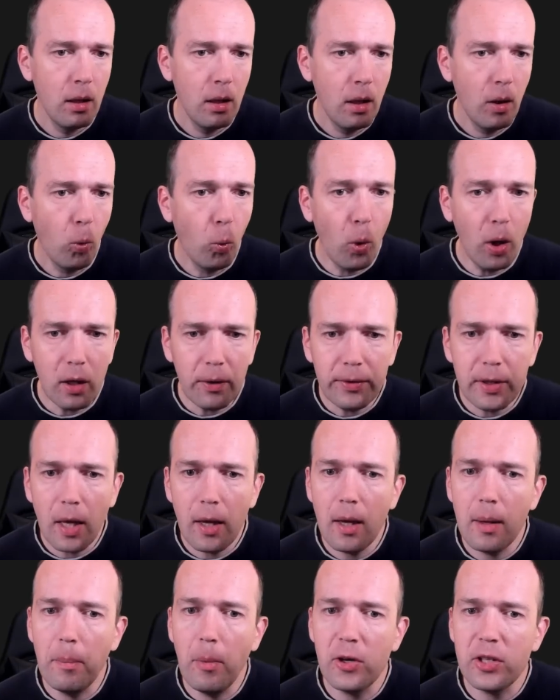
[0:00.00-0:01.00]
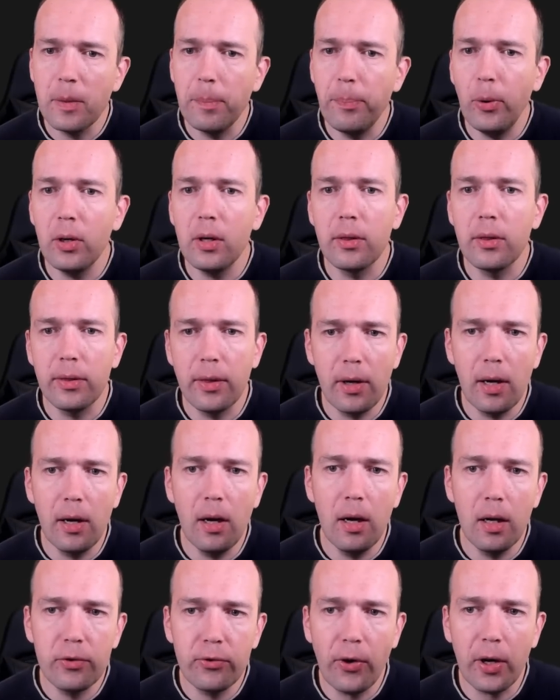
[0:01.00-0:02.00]
One of the most important
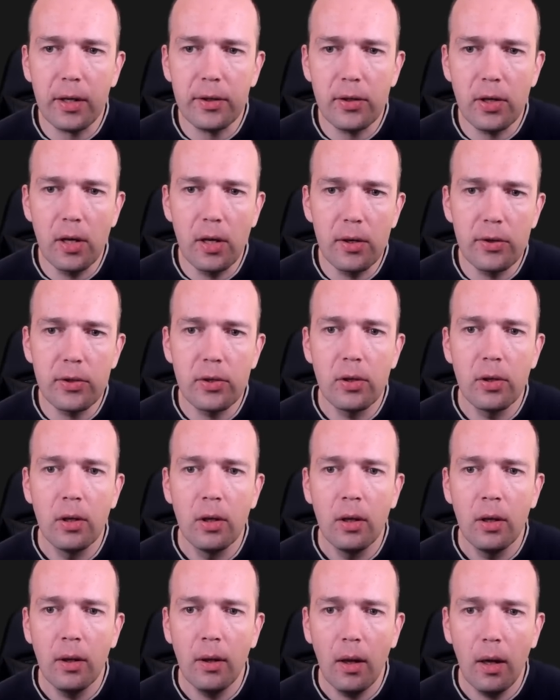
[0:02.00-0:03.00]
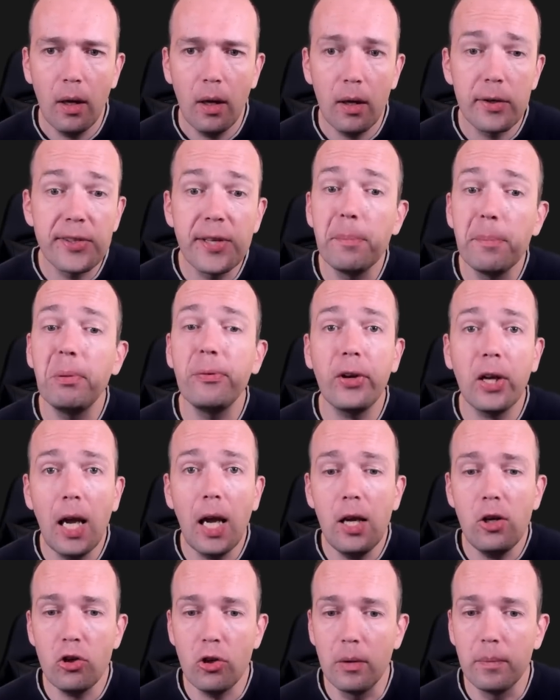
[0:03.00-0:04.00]
tricks is a
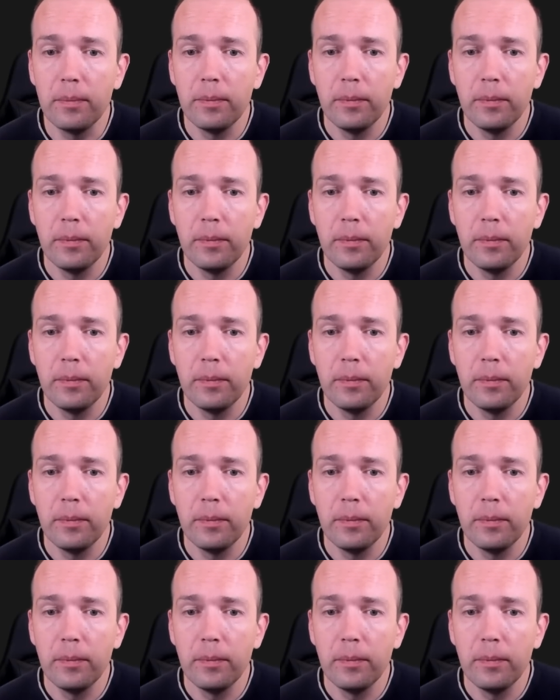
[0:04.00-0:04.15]
simplification.